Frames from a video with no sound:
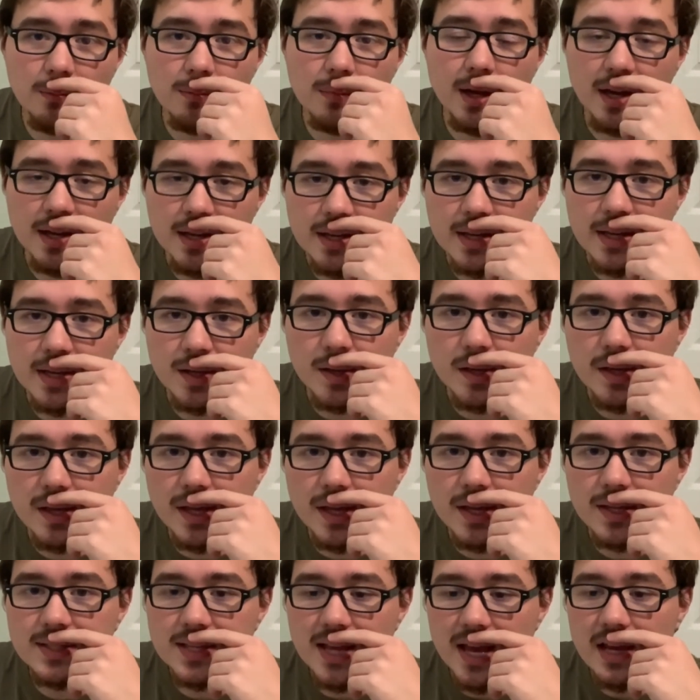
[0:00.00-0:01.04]

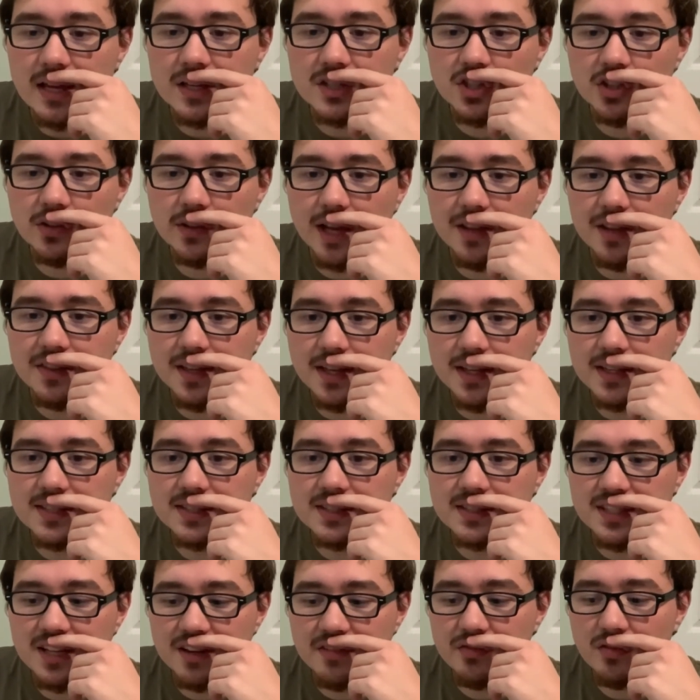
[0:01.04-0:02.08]
It's actually, I think it's
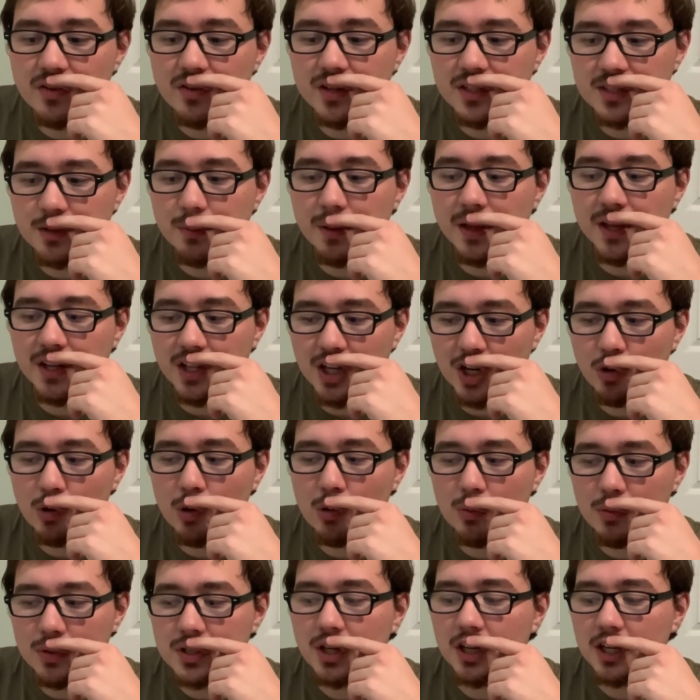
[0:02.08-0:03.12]
different depending on
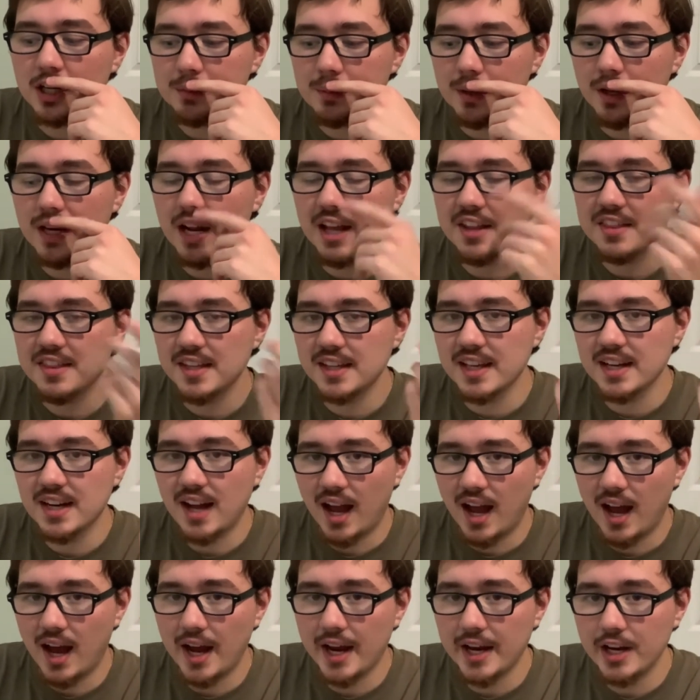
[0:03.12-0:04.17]
what we're talking about. I think at
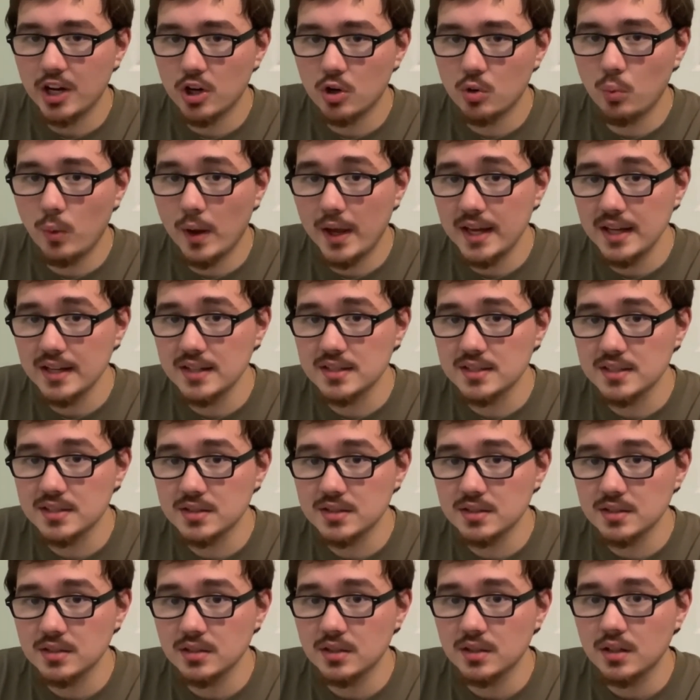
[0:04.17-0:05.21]
higher
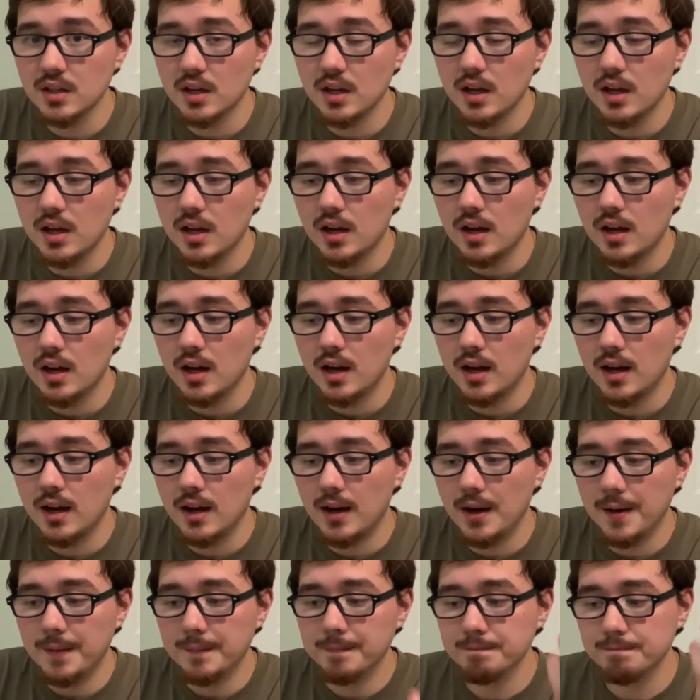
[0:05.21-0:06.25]
weights,
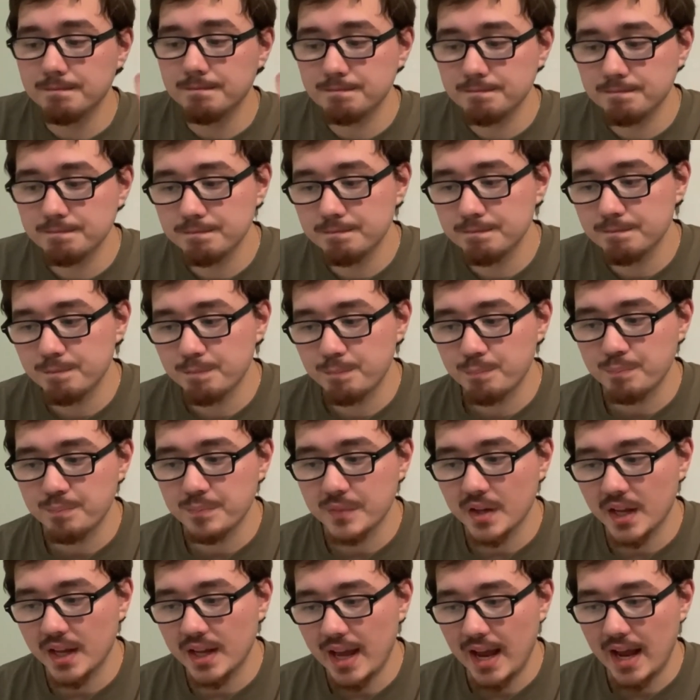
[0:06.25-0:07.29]
I
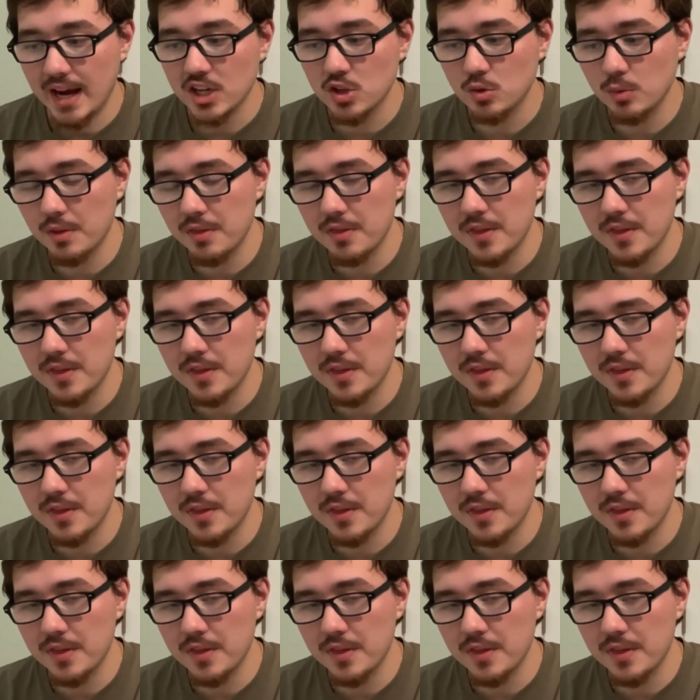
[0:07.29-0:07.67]
actually